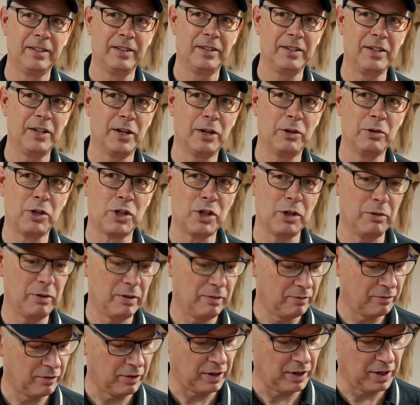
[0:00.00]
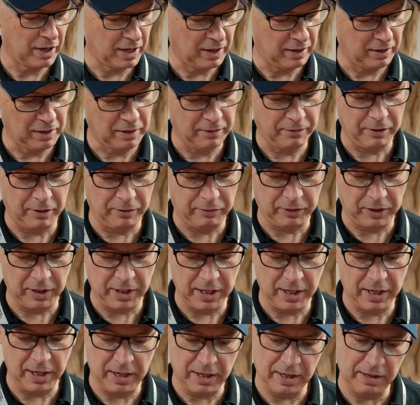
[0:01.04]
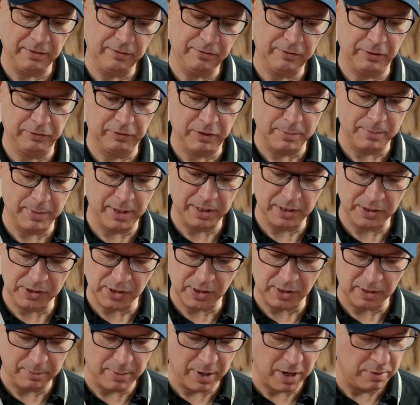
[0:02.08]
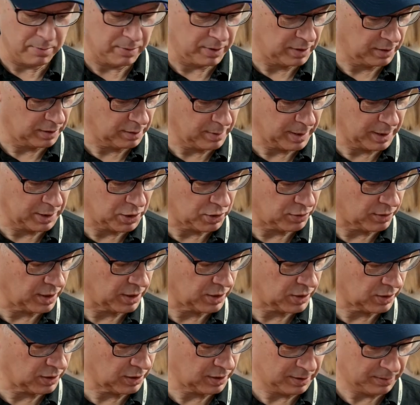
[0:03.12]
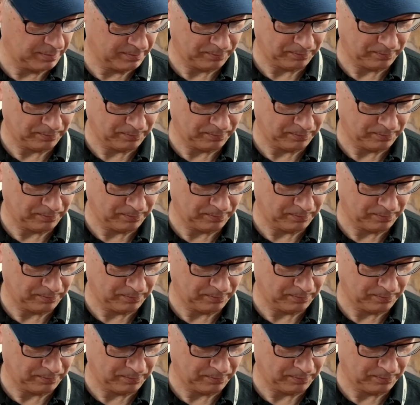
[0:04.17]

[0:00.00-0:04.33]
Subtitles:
you know, shooting for the 50 metres at the moment on the Benchrest.